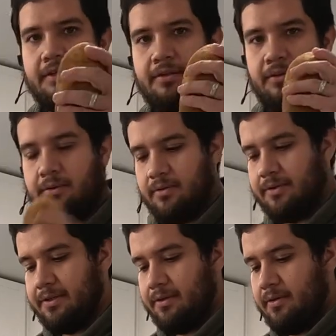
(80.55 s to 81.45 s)
into
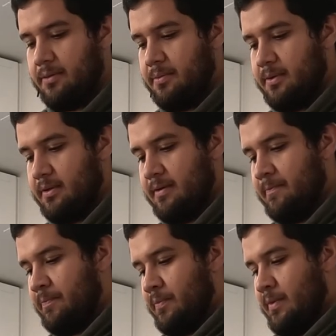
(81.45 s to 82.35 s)
1/4-inch cubes
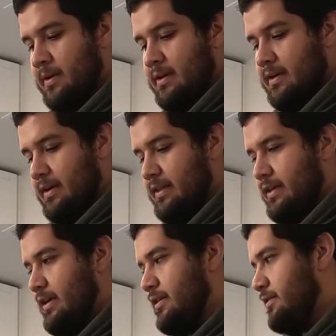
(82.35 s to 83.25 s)
and
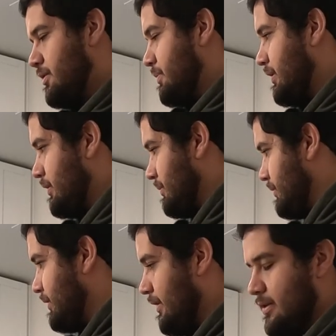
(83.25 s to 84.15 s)
then sprinkle some
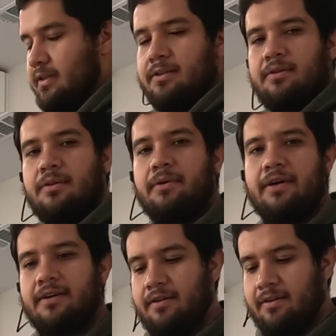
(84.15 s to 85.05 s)
salt into the
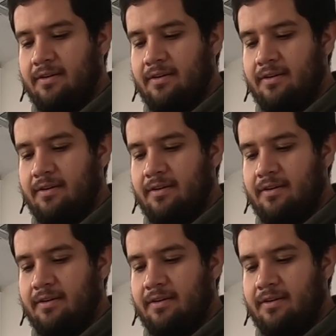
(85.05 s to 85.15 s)
water.